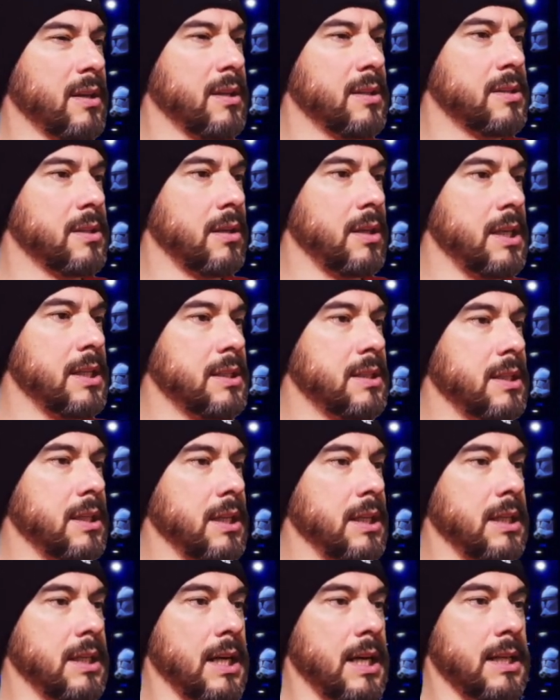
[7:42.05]
So let's
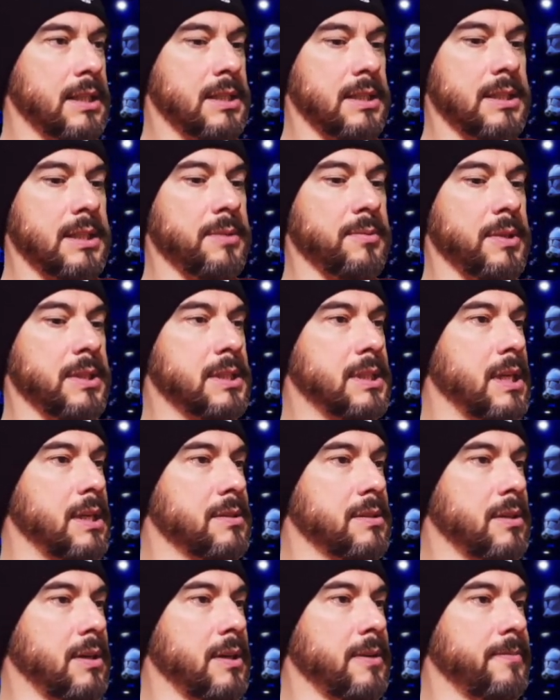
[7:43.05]
delete that to see what it
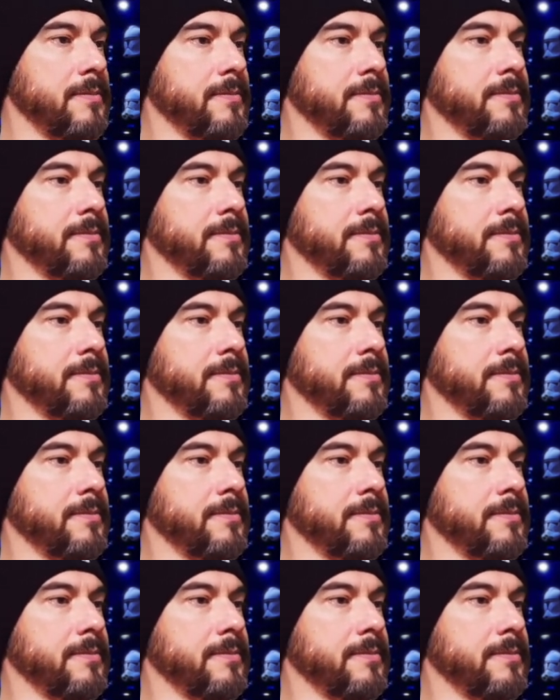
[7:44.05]
sounds like.